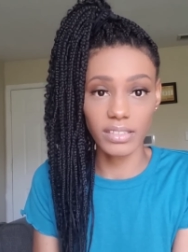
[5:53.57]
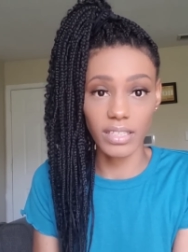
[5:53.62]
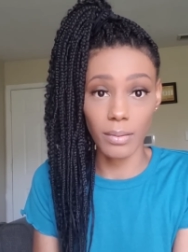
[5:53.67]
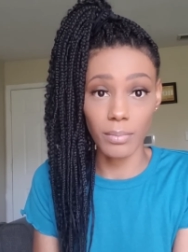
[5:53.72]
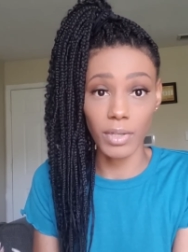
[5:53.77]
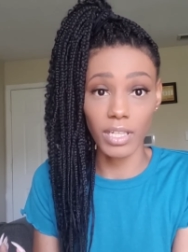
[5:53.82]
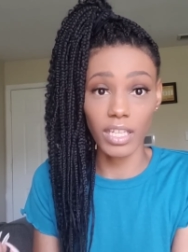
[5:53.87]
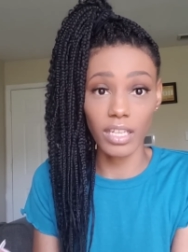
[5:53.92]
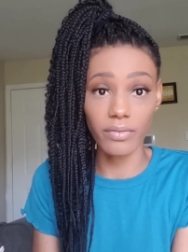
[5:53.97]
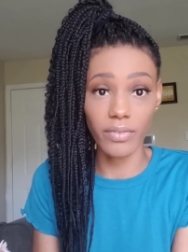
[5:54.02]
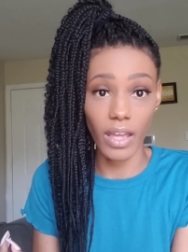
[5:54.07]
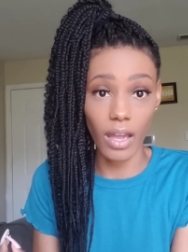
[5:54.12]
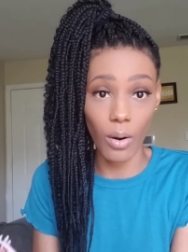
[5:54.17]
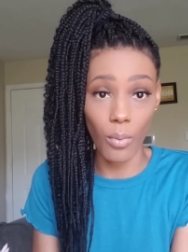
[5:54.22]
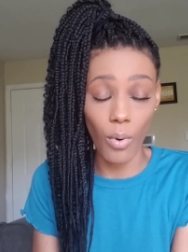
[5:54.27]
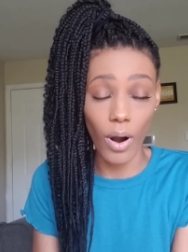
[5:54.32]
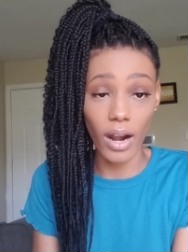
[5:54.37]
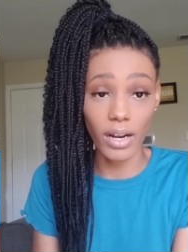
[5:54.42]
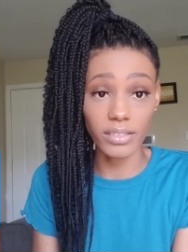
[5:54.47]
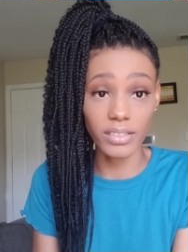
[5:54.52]
They believe they are
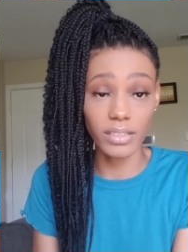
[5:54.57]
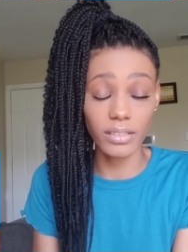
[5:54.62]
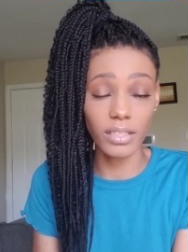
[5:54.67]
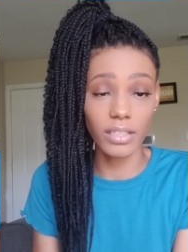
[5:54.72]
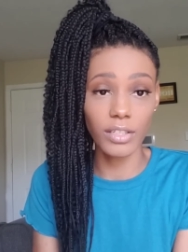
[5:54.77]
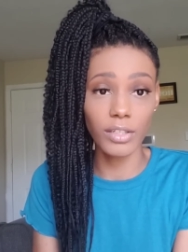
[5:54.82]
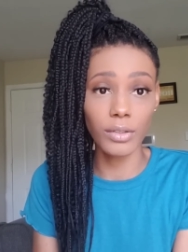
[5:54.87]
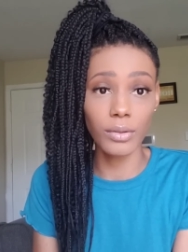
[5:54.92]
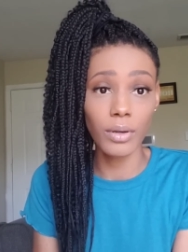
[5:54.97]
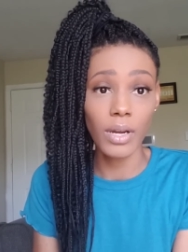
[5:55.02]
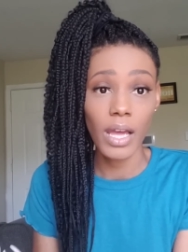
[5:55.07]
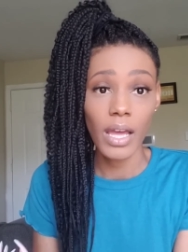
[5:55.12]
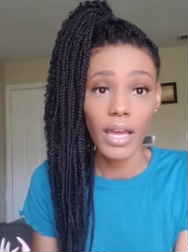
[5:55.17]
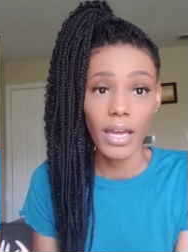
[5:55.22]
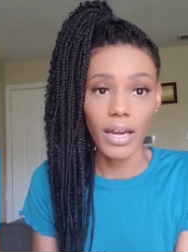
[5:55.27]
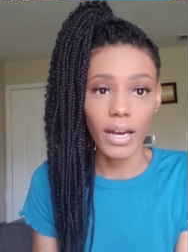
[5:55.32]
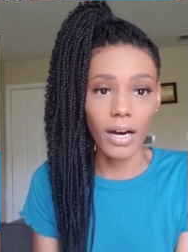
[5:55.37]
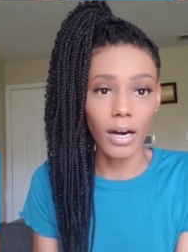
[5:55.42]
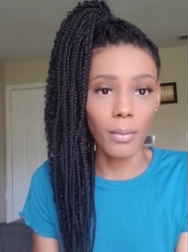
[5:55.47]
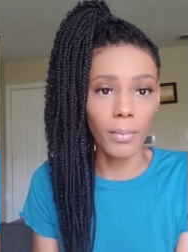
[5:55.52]
wiser than you
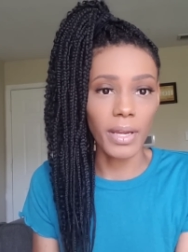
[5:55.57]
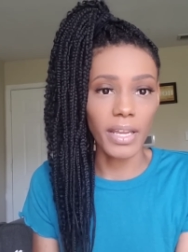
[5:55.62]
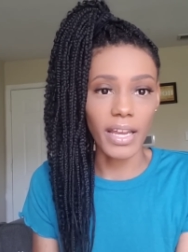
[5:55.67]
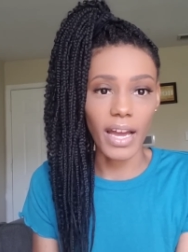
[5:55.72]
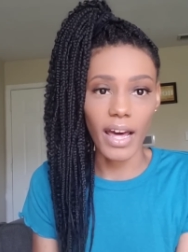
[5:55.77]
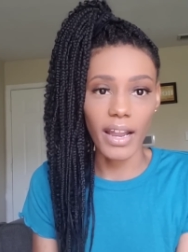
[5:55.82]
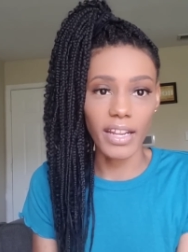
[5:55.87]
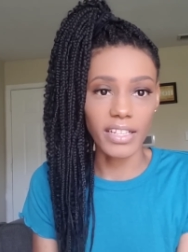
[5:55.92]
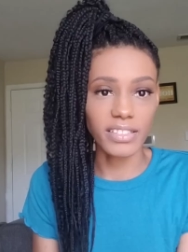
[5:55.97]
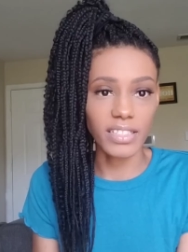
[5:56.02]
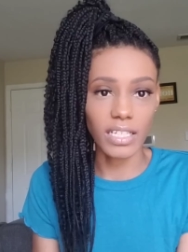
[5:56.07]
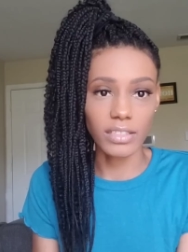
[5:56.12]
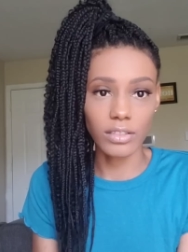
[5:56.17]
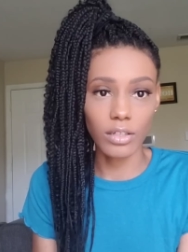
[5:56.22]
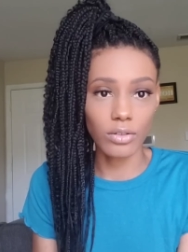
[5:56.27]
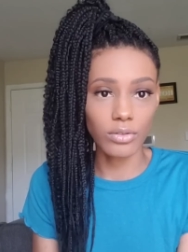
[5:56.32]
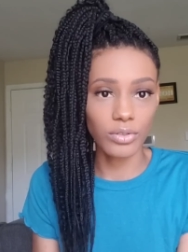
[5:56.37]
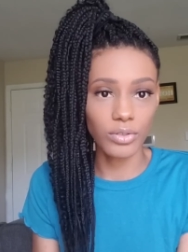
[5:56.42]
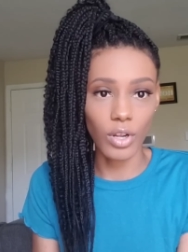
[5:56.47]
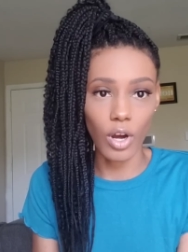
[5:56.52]
um, and God has not
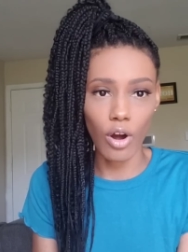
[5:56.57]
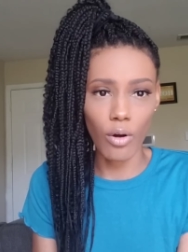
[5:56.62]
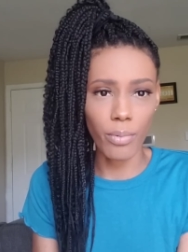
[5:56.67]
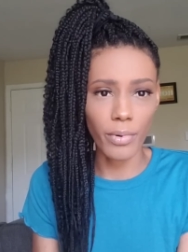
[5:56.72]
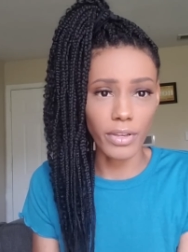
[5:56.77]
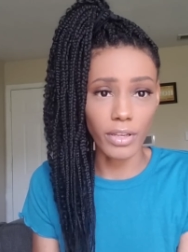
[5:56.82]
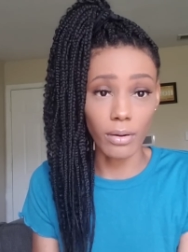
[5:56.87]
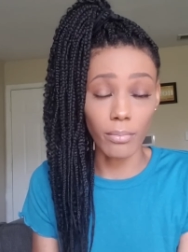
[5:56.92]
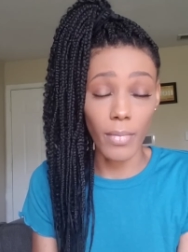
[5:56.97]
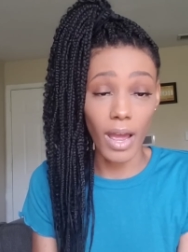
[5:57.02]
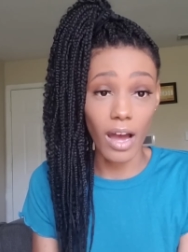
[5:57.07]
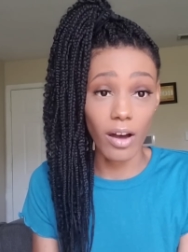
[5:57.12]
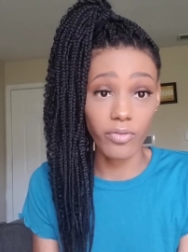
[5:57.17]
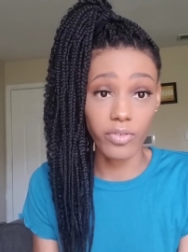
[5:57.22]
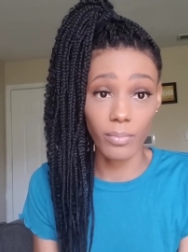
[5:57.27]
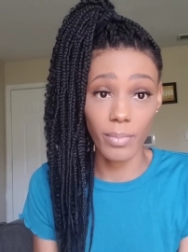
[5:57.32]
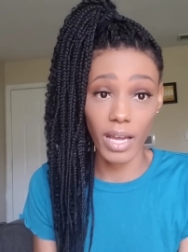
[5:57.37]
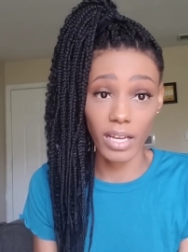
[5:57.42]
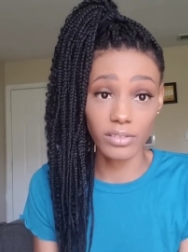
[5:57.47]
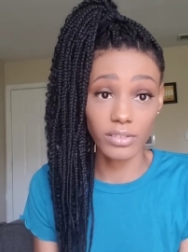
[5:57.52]
told you to open your mouth
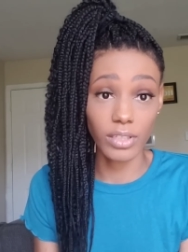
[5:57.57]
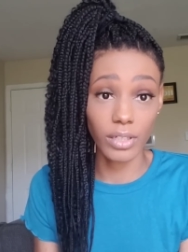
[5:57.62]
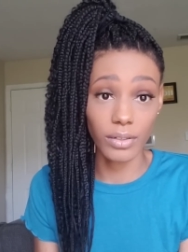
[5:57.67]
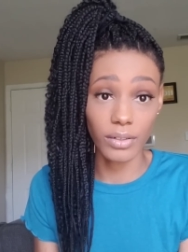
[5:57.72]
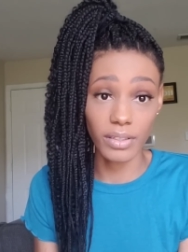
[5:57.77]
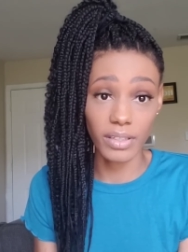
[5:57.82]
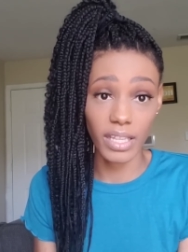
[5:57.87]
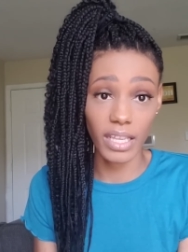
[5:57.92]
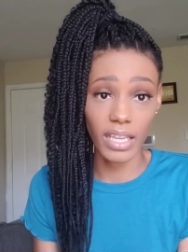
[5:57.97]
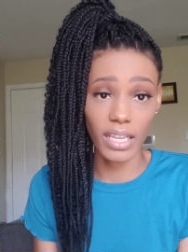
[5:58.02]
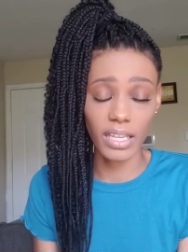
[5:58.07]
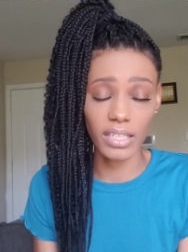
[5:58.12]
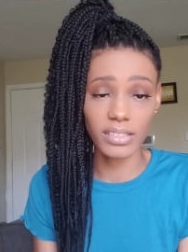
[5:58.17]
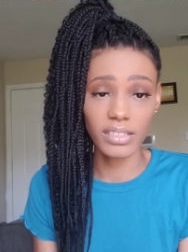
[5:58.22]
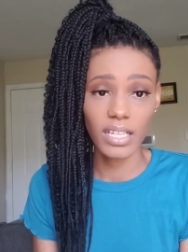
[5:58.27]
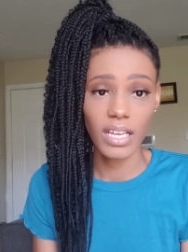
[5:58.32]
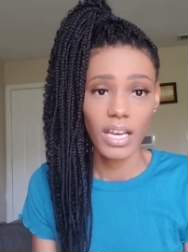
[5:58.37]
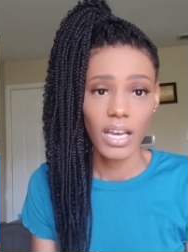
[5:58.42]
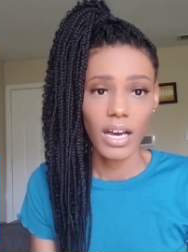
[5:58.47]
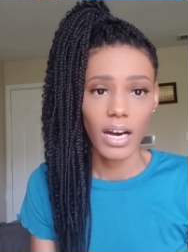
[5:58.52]
about certain things
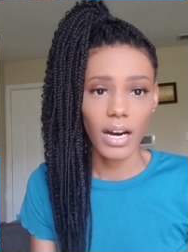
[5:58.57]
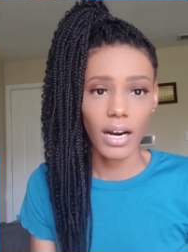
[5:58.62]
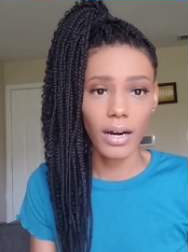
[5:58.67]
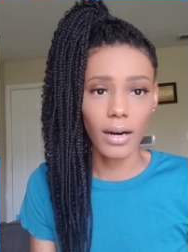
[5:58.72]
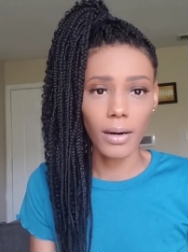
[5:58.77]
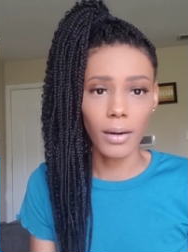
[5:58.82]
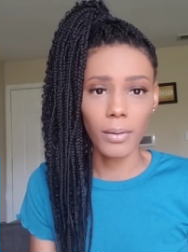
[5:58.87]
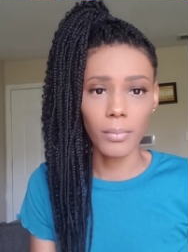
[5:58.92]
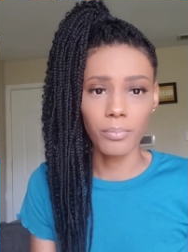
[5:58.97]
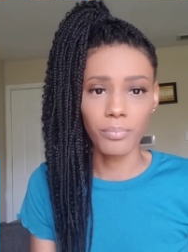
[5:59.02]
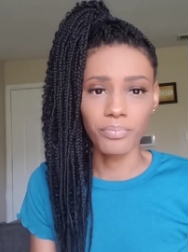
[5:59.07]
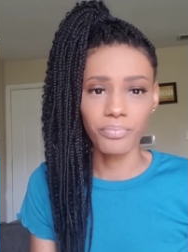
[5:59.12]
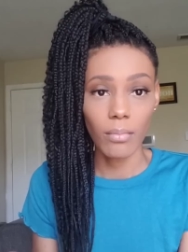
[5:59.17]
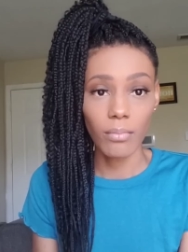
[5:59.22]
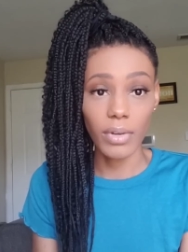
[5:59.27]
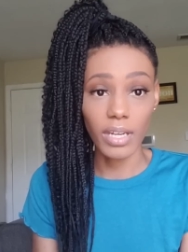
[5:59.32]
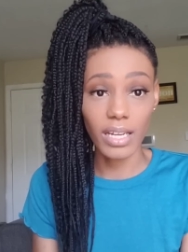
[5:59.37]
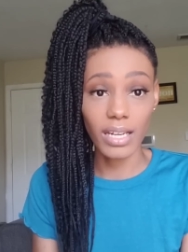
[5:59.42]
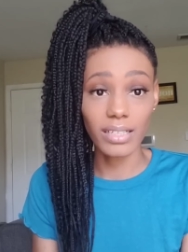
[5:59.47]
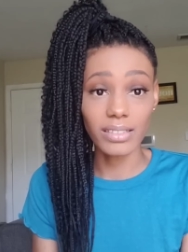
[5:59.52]
um,
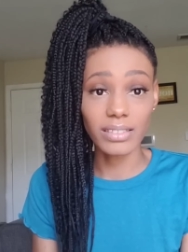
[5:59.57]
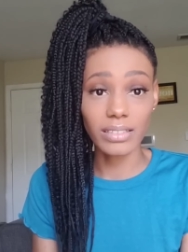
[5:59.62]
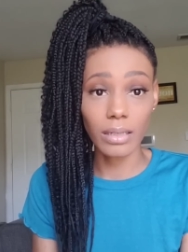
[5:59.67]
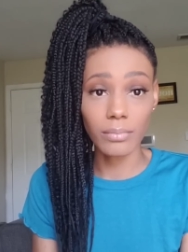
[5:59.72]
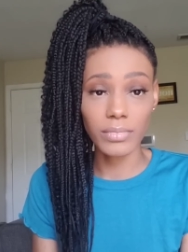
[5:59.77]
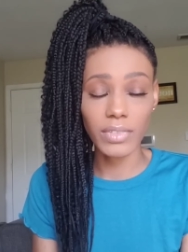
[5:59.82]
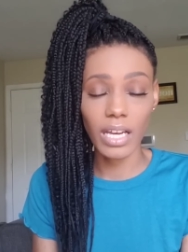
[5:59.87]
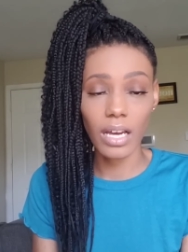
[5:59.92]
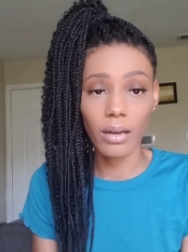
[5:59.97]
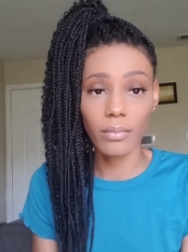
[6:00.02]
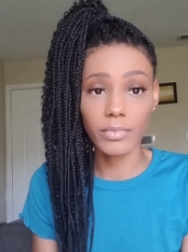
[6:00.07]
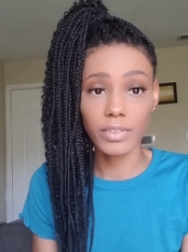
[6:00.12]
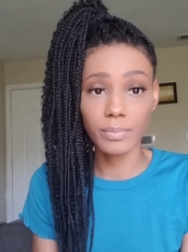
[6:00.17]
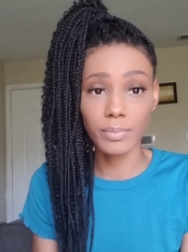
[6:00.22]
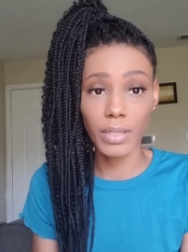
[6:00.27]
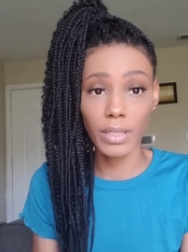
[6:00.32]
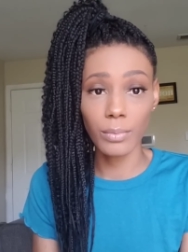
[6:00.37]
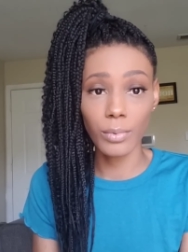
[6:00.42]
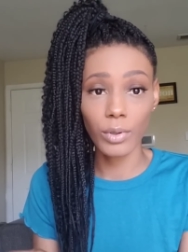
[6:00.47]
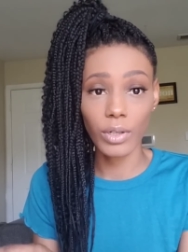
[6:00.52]
because sometimes
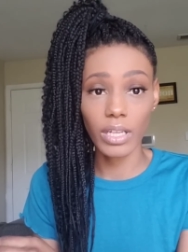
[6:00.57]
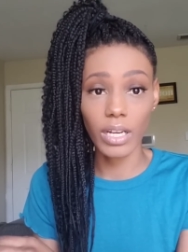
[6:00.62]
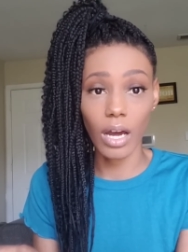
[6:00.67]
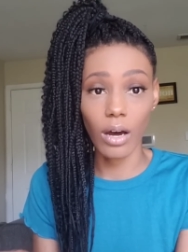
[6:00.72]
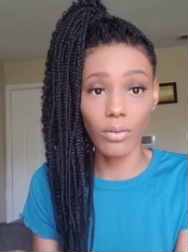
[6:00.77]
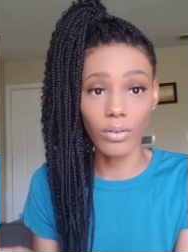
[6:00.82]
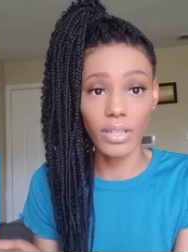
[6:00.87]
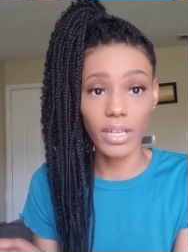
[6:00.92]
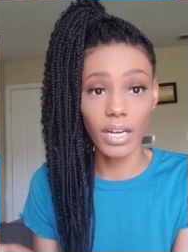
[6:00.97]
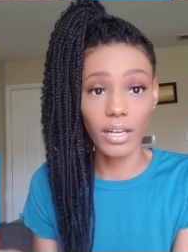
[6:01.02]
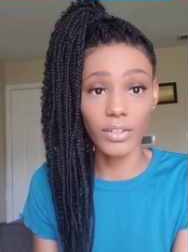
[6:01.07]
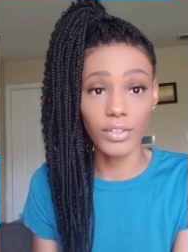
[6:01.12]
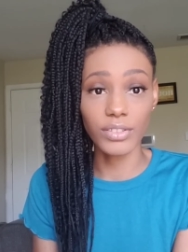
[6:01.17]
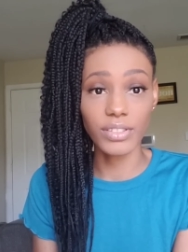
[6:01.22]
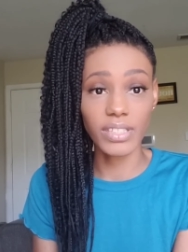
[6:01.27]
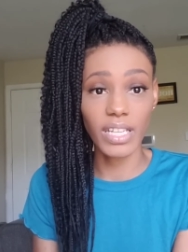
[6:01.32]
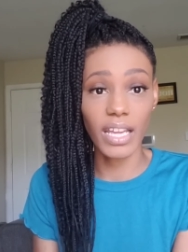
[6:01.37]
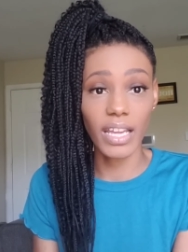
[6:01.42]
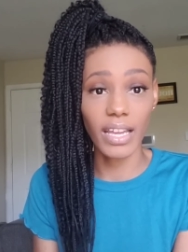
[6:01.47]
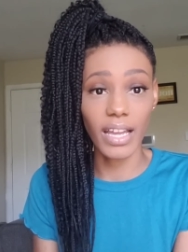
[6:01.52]
people can only
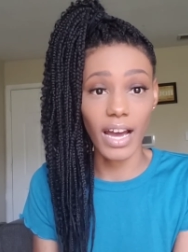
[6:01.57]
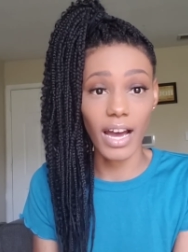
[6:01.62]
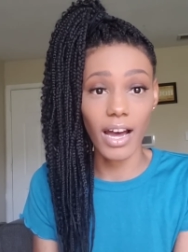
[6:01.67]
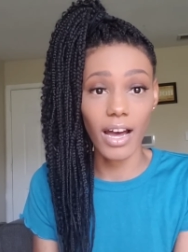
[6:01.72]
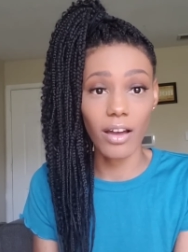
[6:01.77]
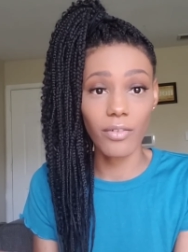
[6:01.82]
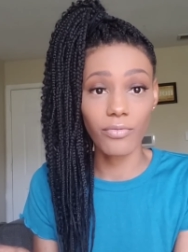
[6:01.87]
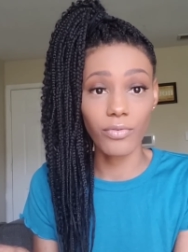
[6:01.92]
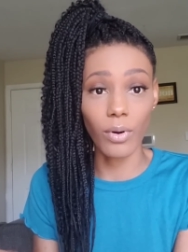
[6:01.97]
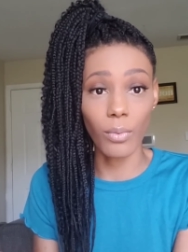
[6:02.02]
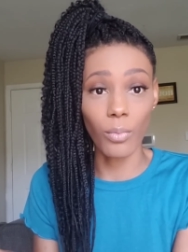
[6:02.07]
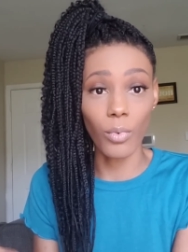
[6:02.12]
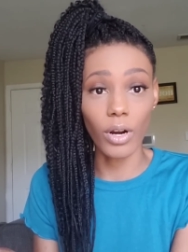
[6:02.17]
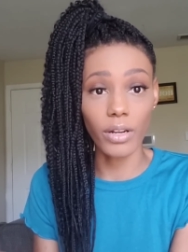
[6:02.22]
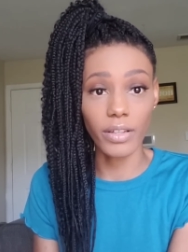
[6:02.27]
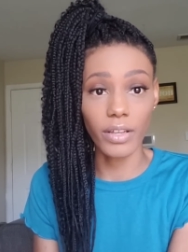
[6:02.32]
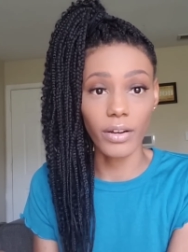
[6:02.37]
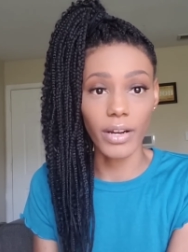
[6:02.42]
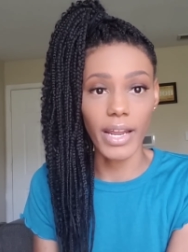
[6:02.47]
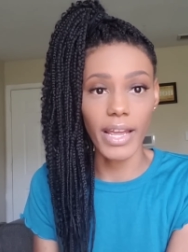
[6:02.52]
understand God from where
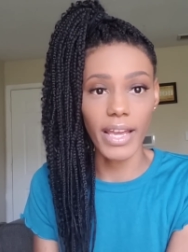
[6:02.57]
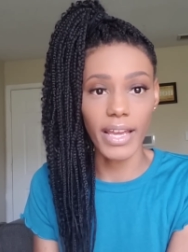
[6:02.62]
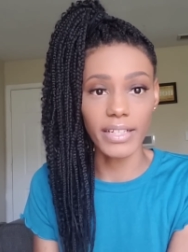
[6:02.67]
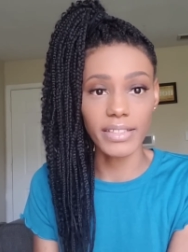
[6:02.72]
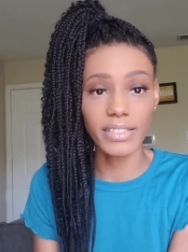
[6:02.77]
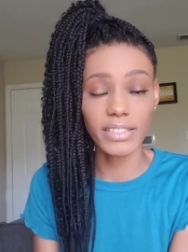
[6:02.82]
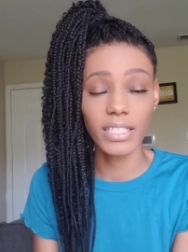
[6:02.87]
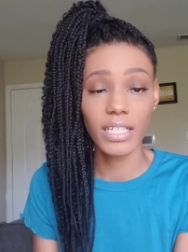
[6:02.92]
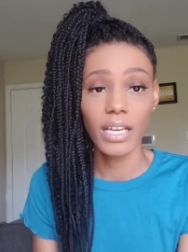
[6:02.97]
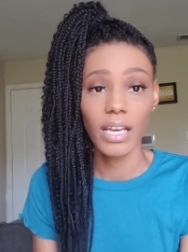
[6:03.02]
they're at.